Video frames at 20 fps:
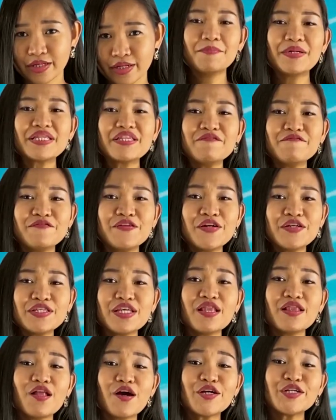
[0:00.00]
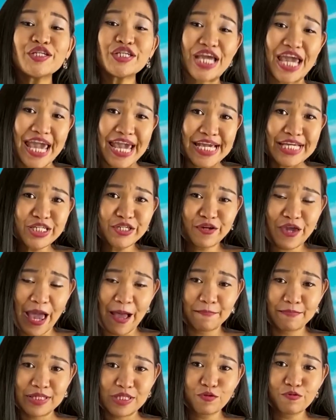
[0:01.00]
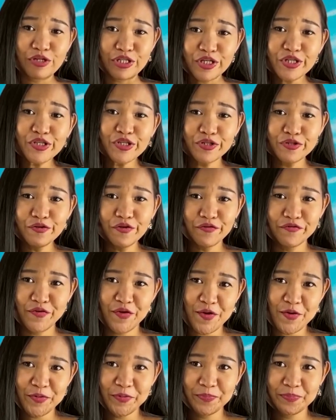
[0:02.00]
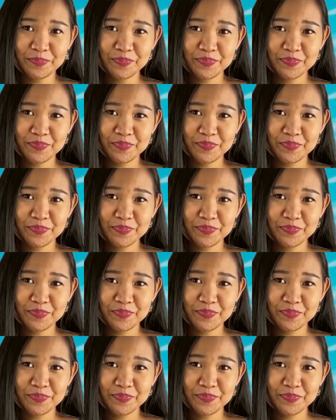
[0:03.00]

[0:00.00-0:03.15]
But if there's a large age gap between the two of you,